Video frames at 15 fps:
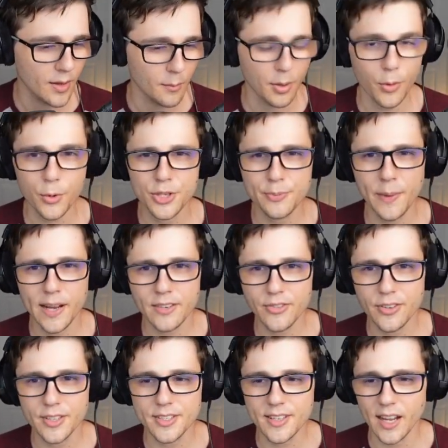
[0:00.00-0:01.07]
But respect
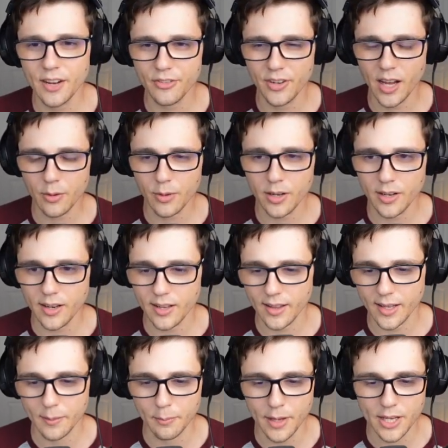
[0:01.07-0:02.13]
for this guy for not running any,
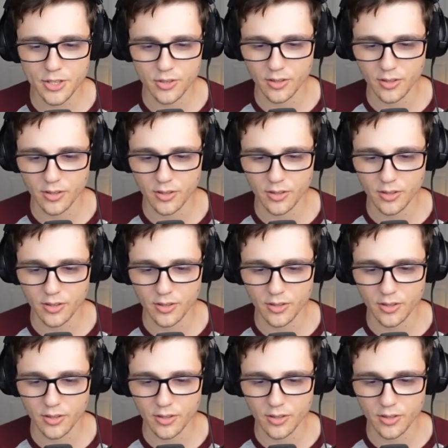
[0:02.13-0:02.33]
like, major